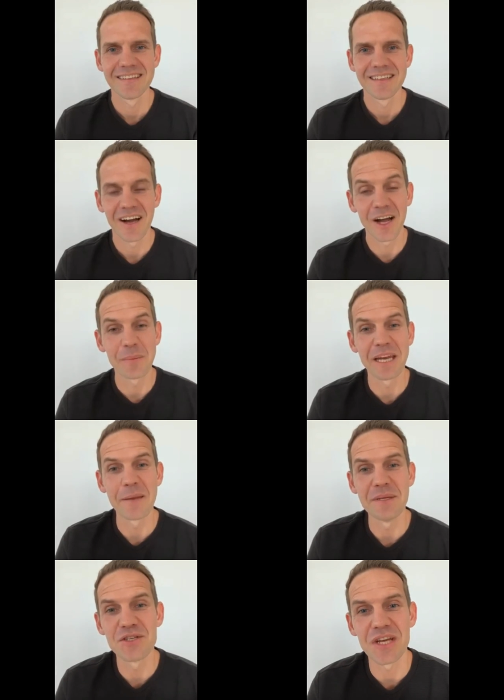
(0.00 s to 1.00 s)
Hi, my
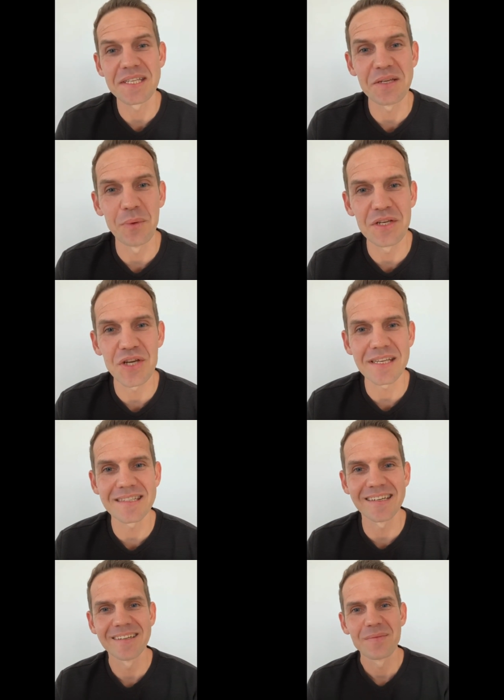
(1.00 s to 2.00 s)
name is Jesse
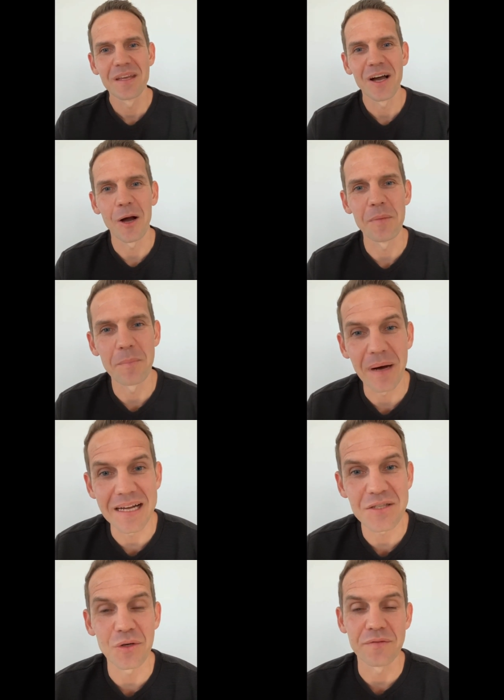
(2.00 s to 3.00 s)
Winchester. I'm the
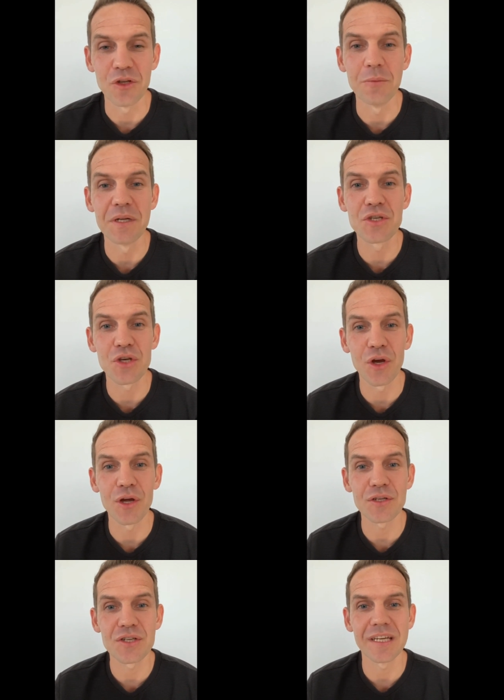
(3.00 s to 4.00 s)
pastor of Neuma
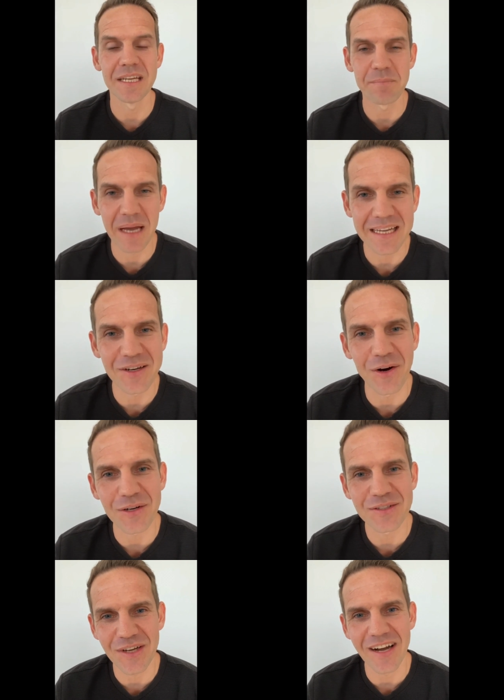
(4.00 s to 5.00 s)
Church in
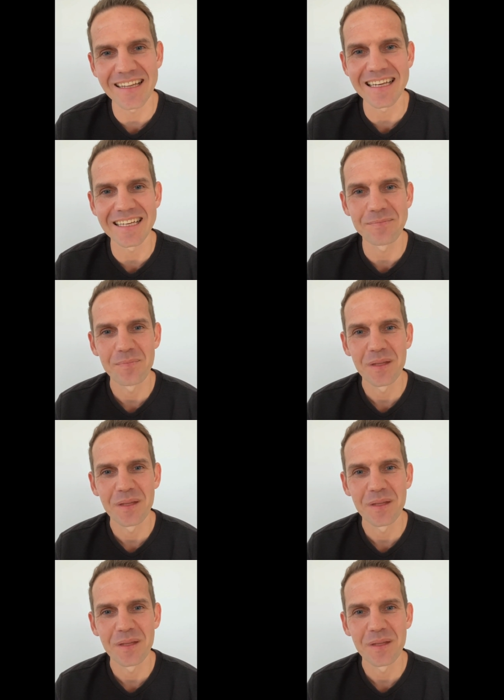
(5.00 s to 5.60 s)
Bangkok, Thailand.